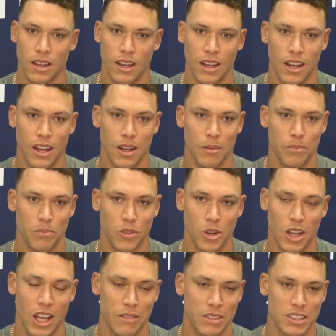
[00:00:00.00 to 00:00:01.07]
Um, you know,
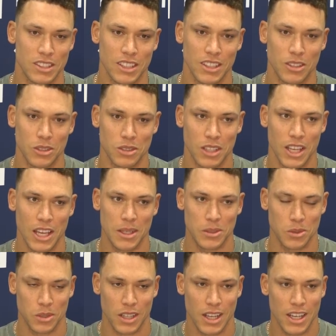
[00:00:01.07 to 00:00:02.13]
I haven't seen those games
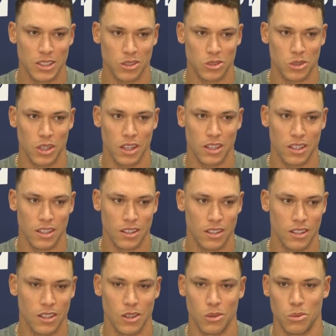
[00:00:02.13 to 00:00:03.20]
where guys are trying to,
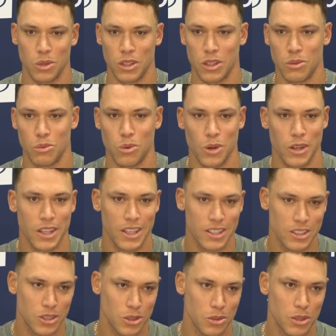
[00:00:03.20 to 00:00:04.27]
you know, really work
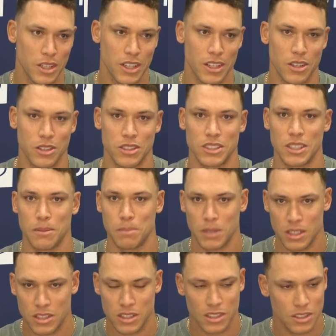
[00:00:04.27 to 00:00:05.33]
into it or see
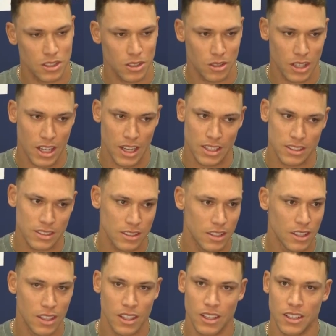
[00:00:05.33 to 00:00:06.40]
pitches. You know, guys
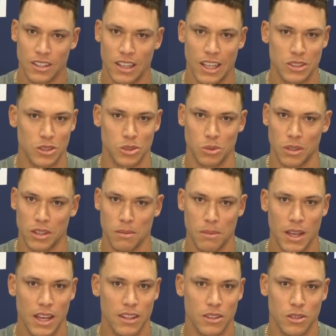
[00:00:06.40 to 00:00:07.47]
guys are swinging the
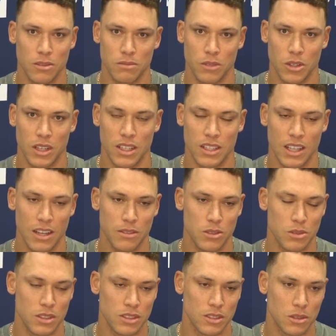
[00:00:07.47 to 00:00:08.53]
bat and they're they're getting
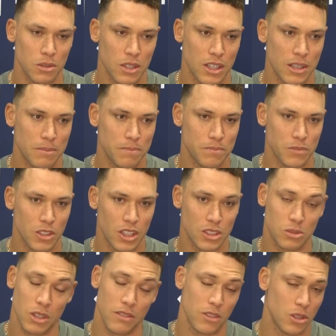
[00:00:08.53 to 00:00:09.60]
after it. So, um, you know, that's
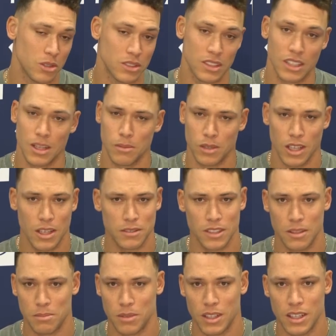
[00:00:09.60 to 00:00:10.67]
what I've noticed in a couple of games
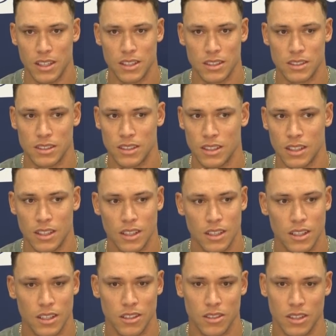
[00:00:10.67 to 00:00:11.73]
I've played is,
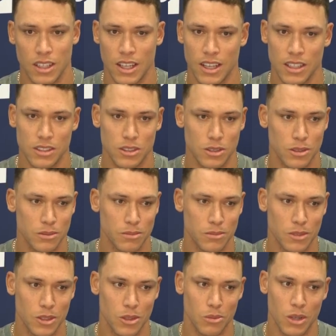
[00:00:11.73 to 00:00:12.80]
you know, the guys are,
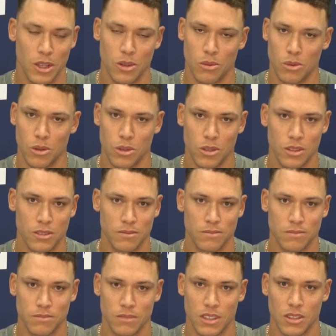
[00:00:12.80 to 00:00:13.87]
you know, ready to roll and,
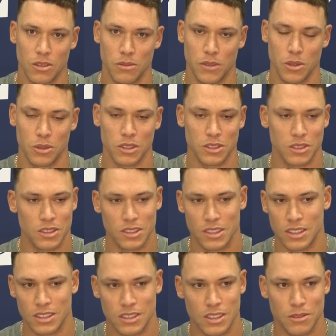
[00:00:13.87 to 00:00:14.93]
and they're focused. You just see
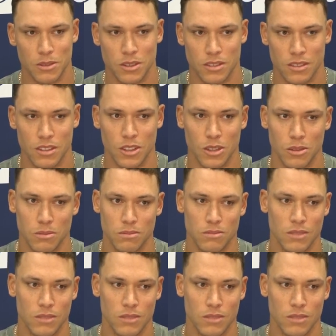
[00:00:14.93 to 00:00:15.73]
this different, you know,